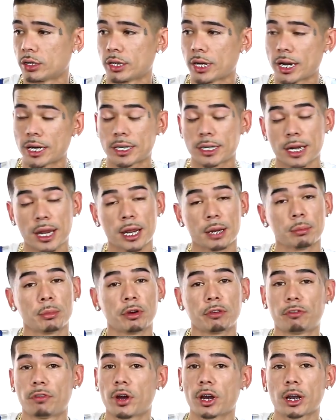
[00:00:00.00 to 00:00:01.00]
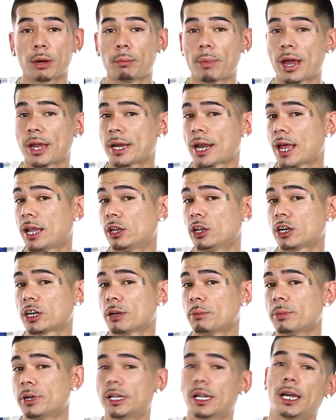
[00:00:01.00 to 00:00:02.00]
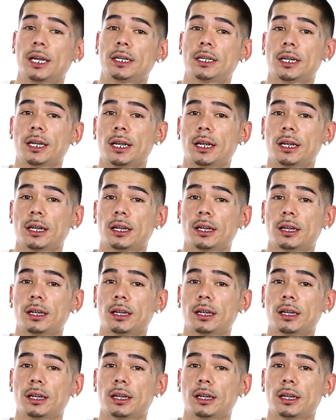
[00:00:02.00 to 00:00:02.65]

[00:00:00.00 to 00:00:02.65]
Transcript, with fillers: that same motherfucker might not look at me like that.